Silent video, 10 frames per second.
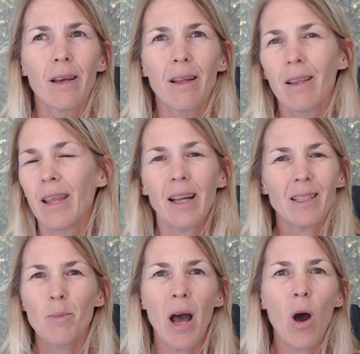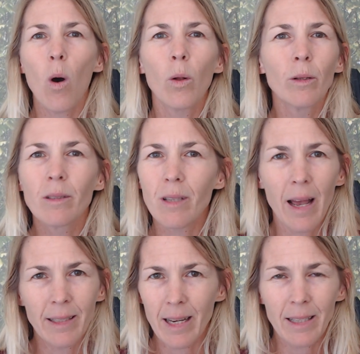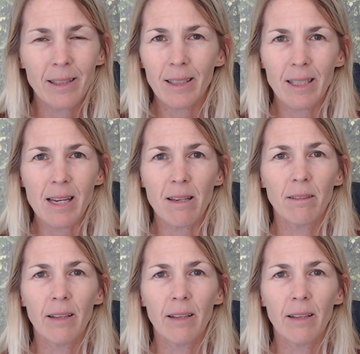that's my old identity,